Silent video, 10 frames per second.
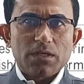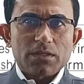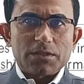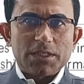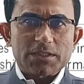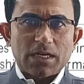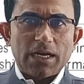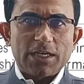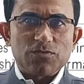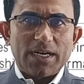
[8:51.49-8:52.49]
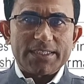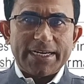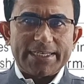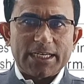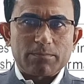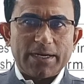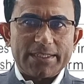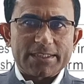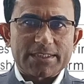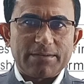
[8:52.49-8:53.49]
This clause was added by
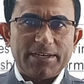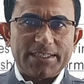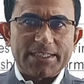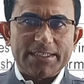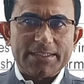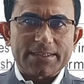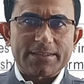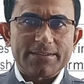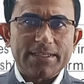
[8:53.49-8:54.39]
the 17th